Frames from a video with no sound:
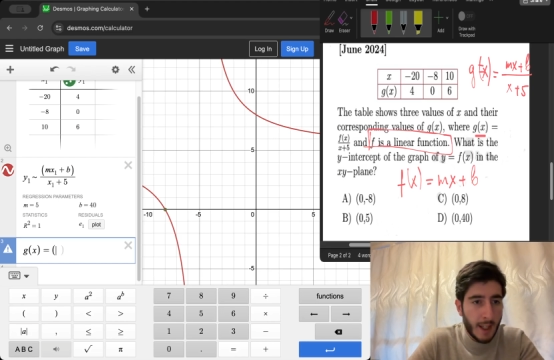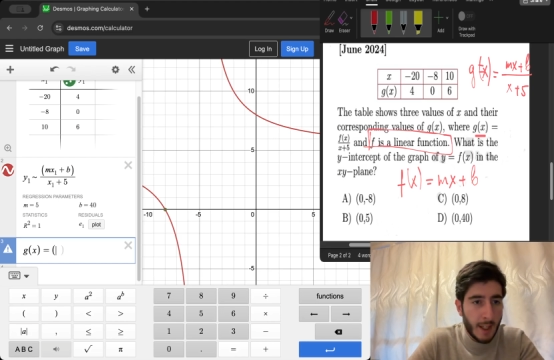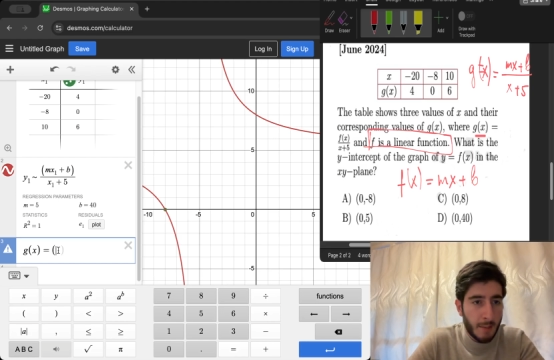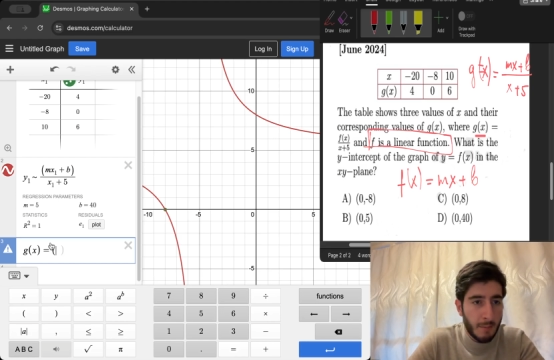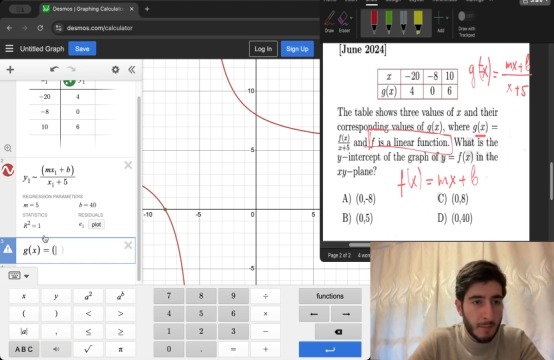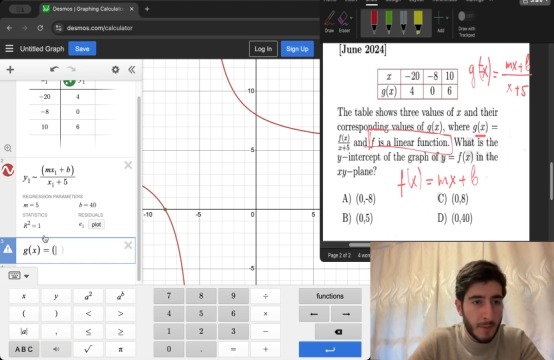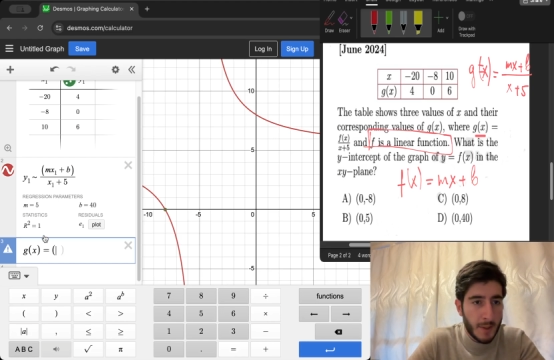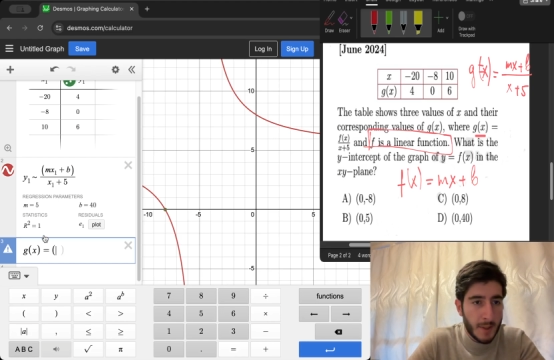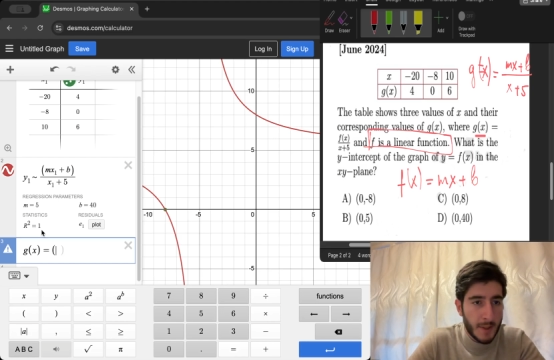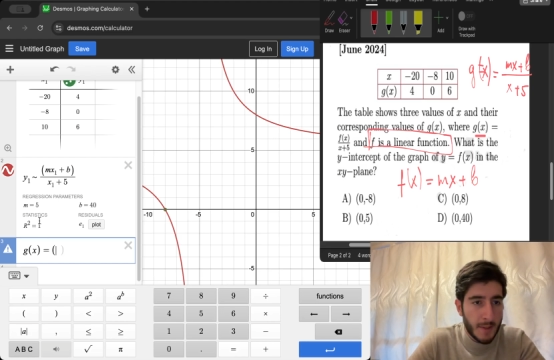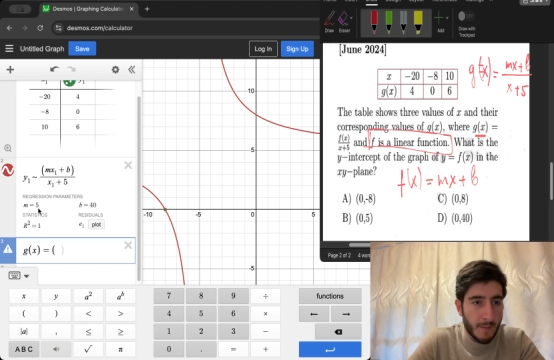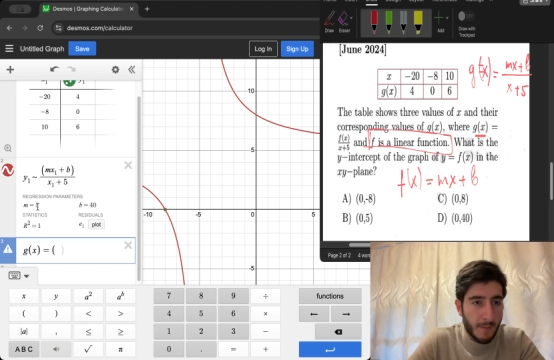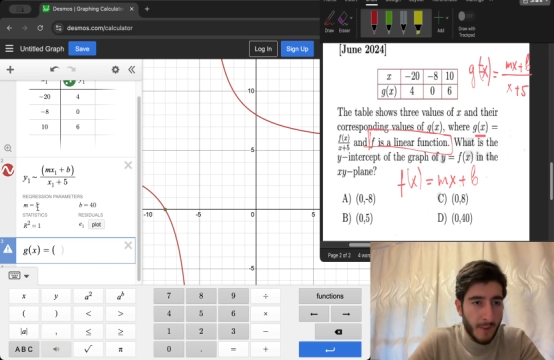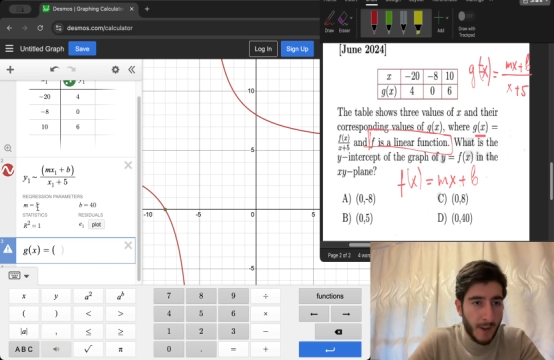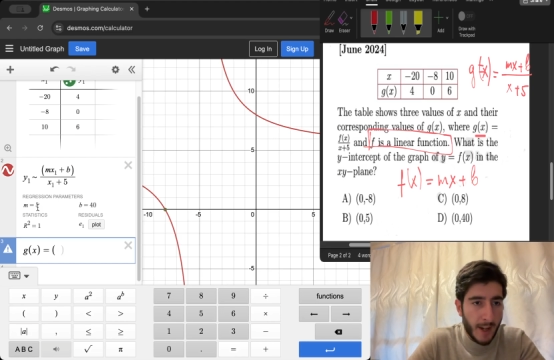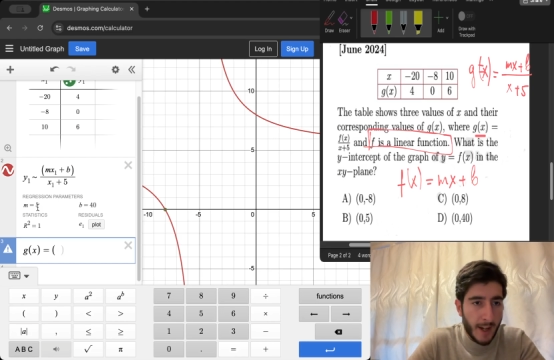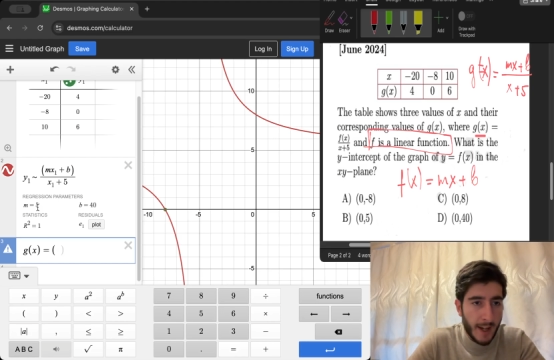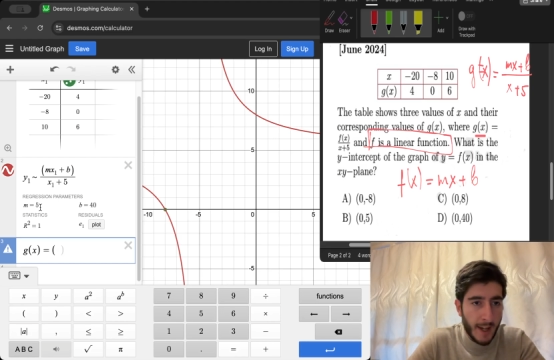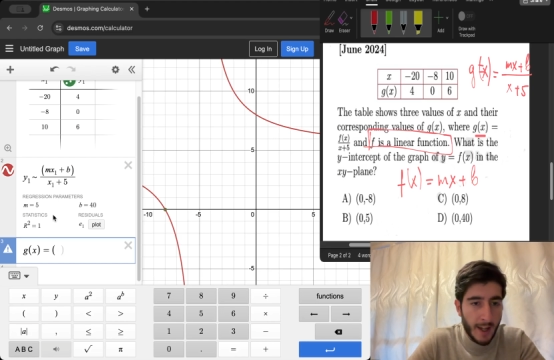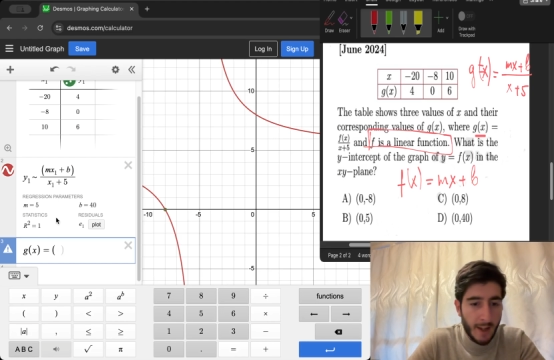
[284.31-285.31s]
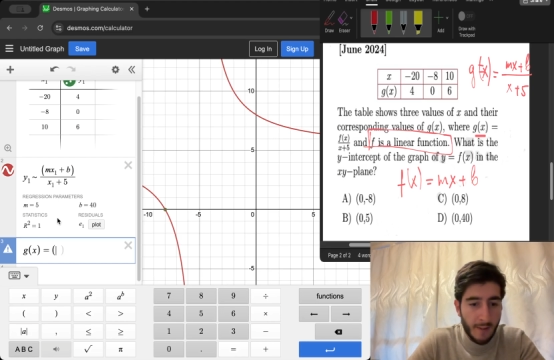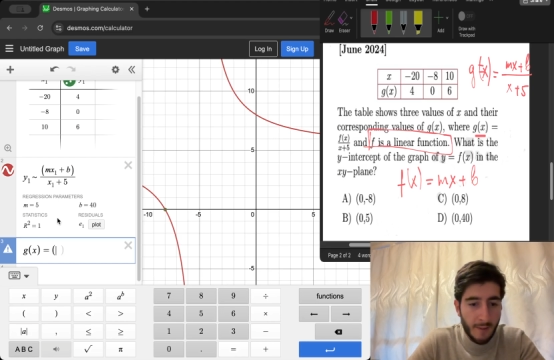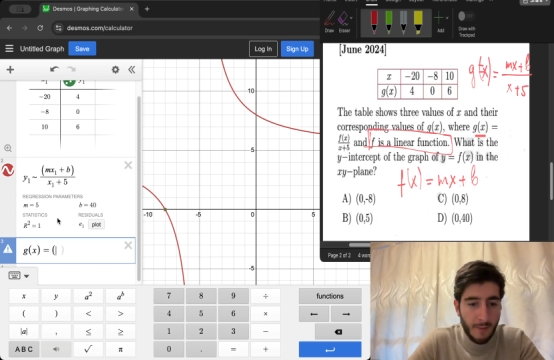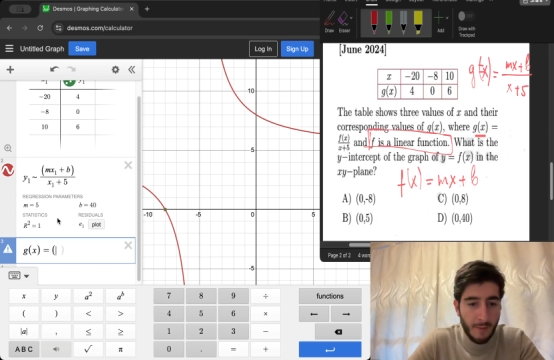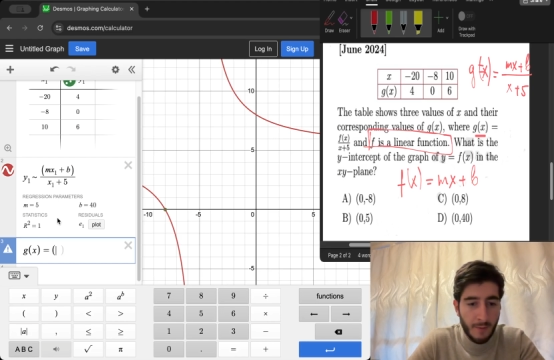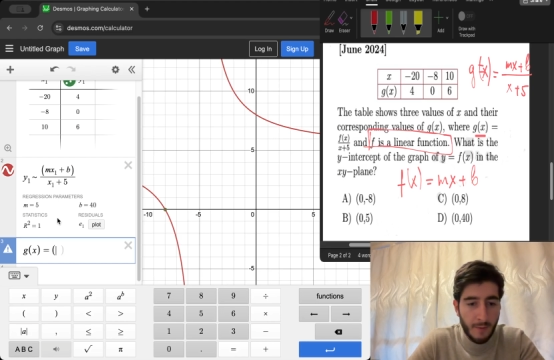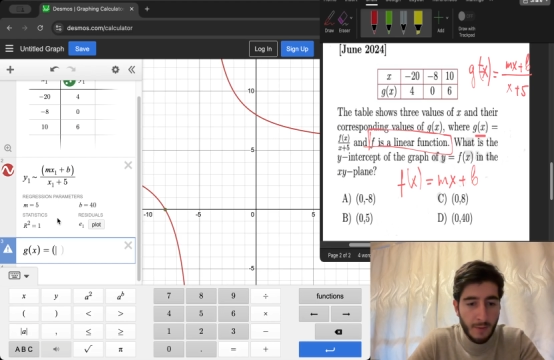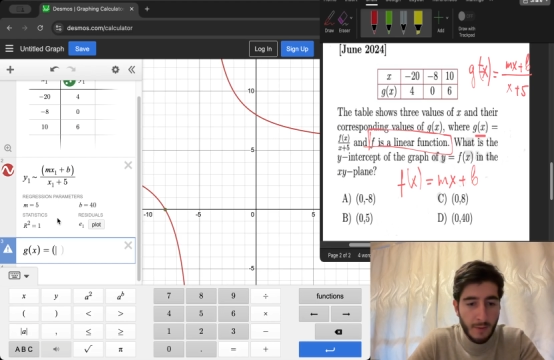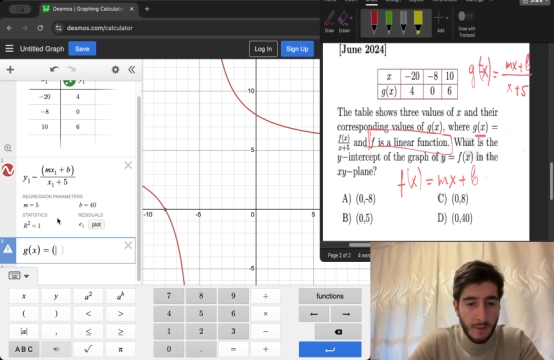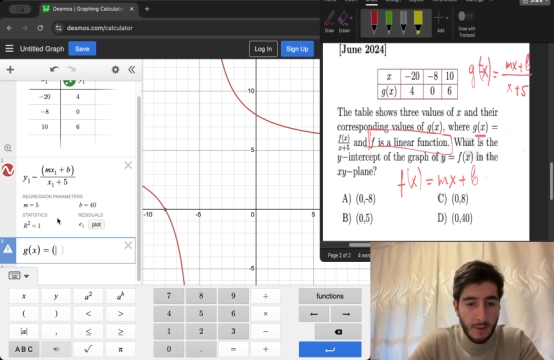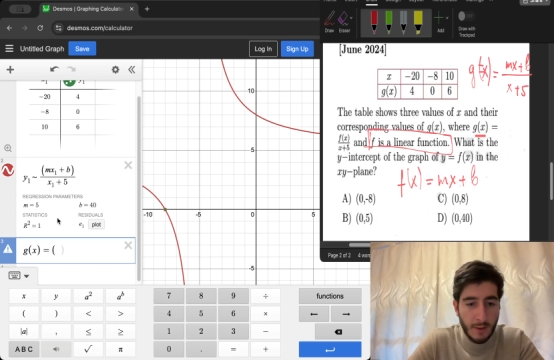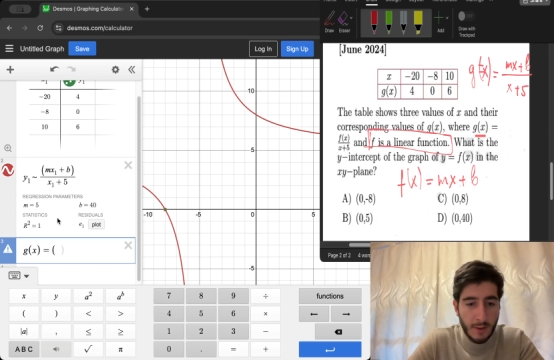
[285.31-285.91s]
m is 5,